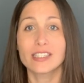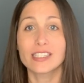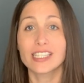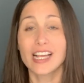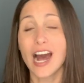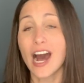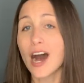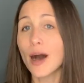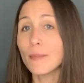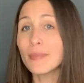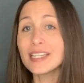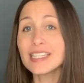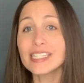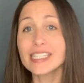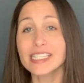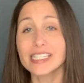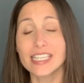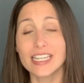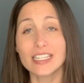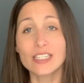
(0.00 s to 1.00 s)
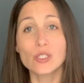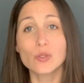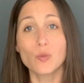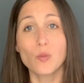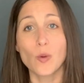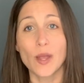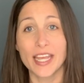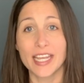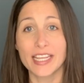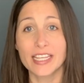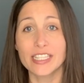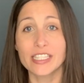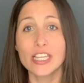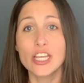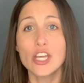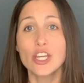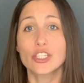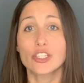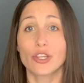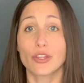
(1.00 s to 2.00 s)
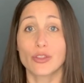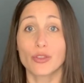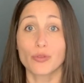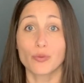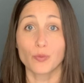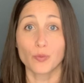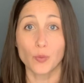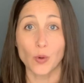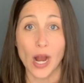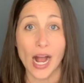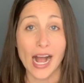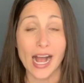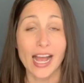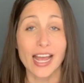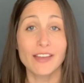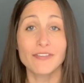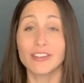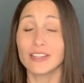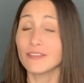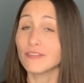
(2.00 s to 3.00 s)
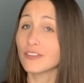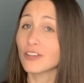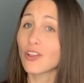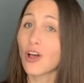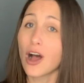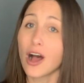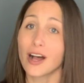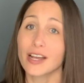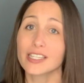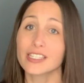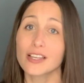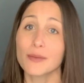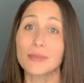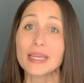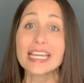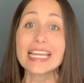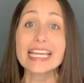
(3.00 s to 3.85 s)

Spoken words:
common sense ways to thrive and feel awesome,